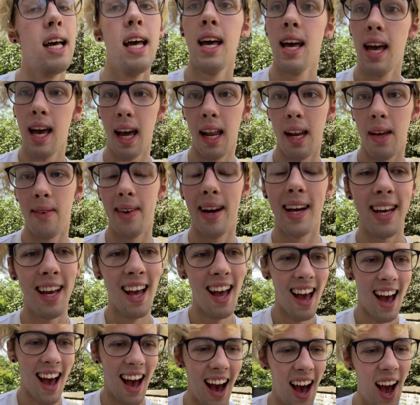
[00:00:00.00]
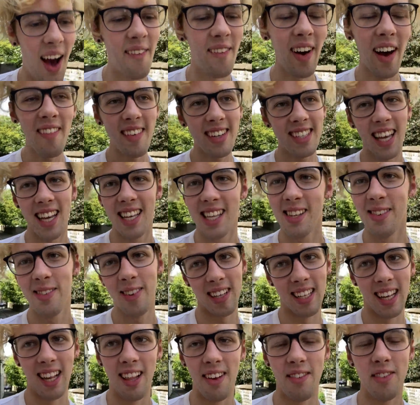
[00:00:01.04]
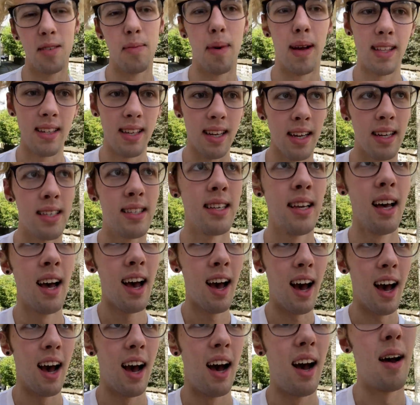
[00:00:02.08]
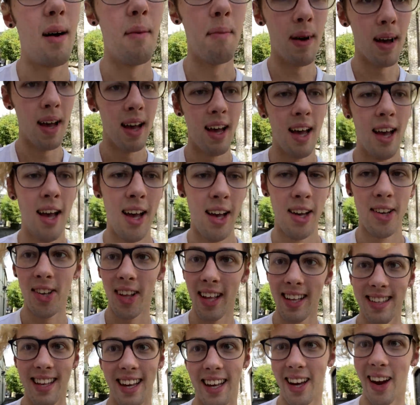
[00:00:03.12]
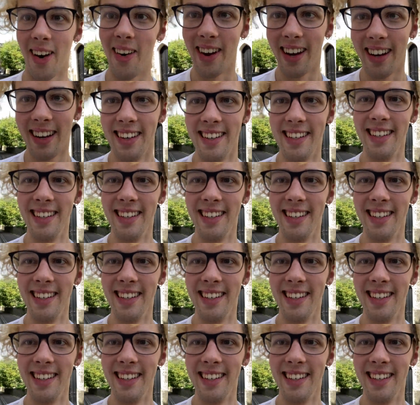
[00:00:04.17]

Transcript: anyway, um, I'm excited because I love semantics. Um, so let's get going.